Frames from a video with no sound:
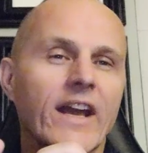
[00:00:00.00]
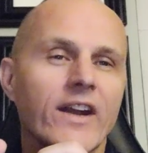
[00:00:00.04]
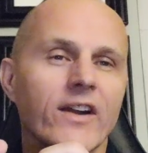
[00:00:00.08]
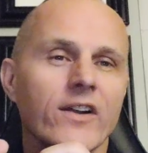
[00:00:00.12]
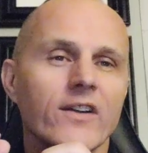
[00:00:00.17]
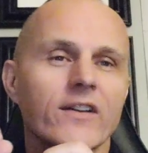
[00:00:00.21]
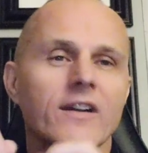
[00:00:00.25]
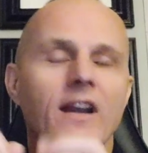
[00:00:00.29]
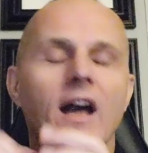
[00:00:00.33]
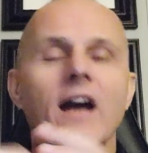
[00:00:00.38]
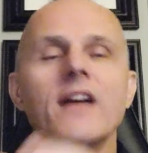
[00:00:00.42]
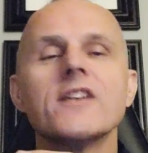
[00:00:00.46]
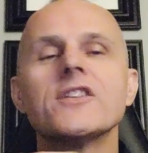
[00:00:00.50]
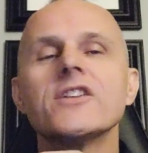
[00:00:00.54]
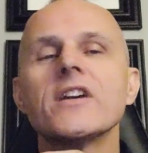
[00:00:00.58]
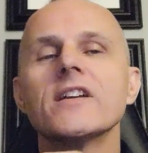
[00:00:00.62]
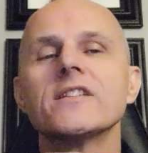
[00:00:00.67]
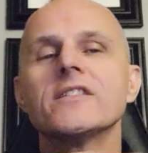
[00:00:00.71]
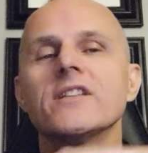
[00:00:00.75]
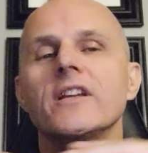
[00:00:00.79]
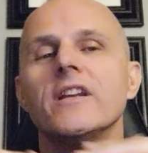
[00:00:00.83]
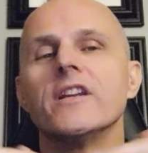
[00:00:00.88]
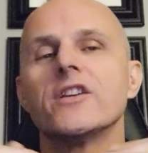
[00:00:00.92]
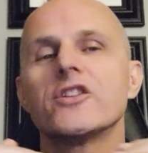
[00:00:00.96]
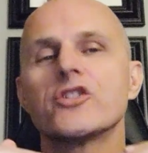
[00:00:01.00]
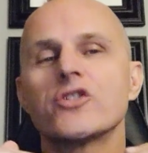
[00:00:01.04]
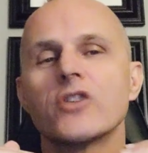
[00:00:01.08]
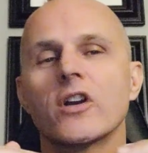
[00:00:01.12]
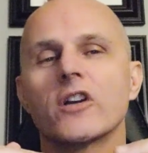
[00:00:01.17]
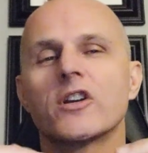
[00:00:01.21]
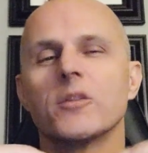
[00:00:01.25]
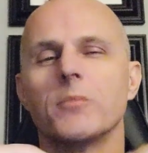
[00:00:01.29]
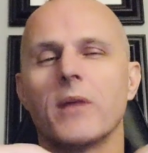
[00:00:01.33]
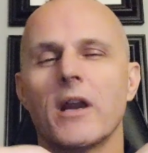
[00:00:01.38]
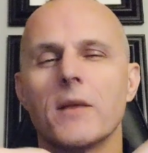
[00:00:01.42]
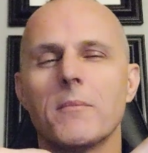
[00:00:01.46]
Not just an instructor,
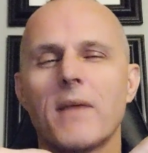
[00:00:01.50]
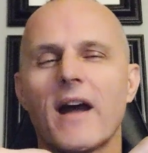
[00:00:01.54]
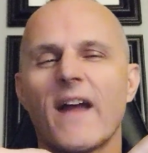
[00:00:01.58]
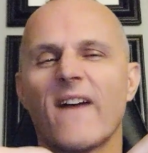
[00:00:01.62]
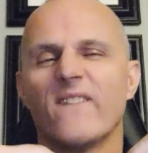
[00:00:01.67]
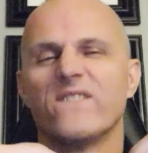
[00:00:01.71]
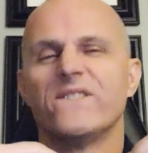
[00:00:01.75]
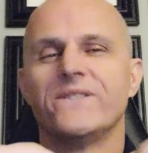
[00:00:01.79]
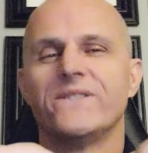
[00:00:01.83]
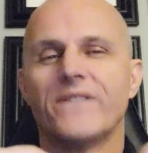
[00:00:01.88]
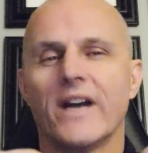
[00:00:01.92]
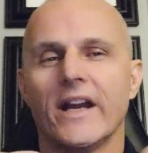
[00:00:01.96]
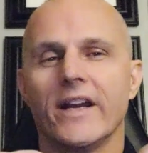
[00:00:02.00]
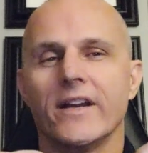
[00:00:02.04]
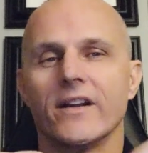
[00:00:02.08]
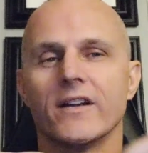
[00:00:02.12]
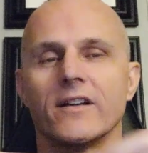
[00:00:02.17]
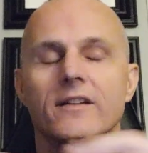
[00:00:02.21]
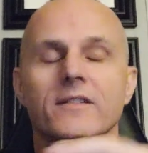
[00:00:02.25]
but am I a fighter?